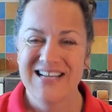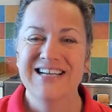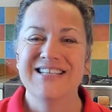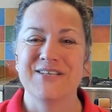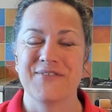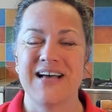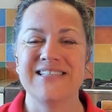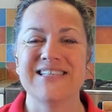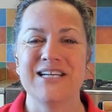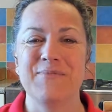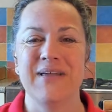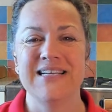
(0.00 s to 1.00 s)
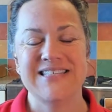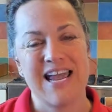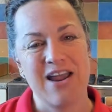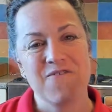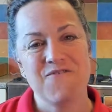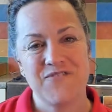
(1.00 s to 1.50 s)
So that's going to be
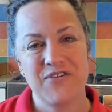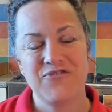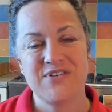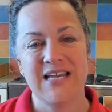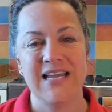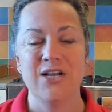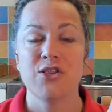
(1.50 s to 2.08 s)
day 15